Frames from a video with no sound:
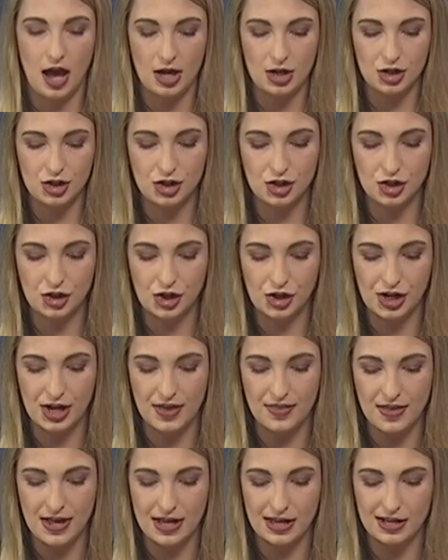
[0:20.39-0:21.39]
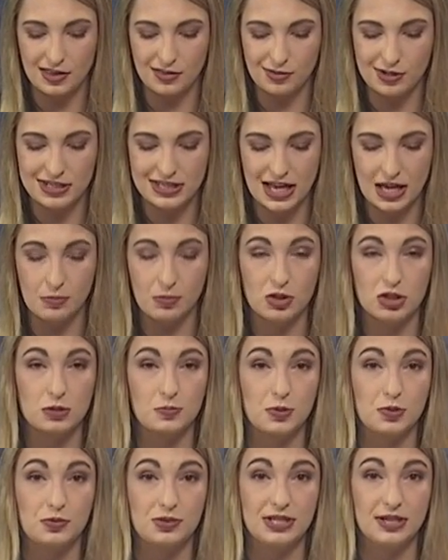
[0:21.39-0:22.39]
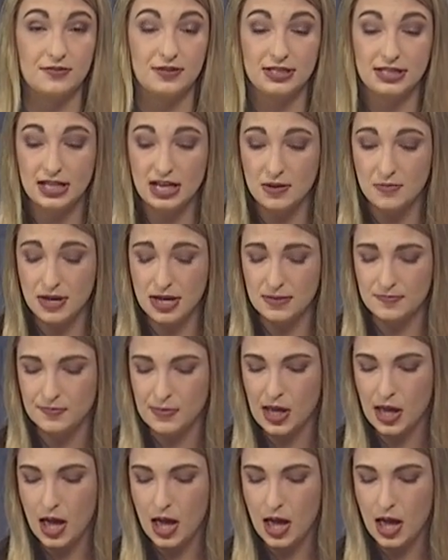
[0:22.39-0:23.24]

sugar, and then 3 tablespoons of cinnamon,